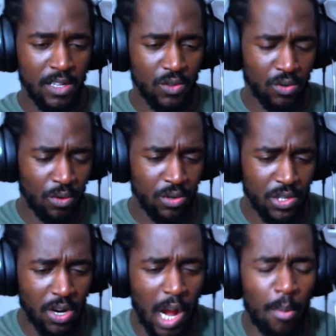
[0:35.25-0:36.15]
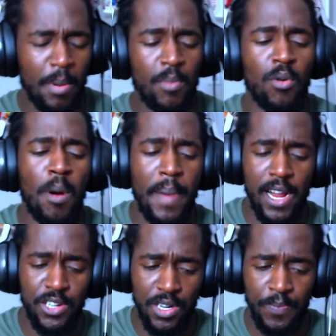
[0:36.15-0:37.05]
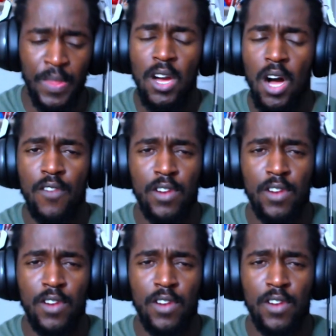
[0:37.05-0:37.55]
There's also a couple of people on my Patreon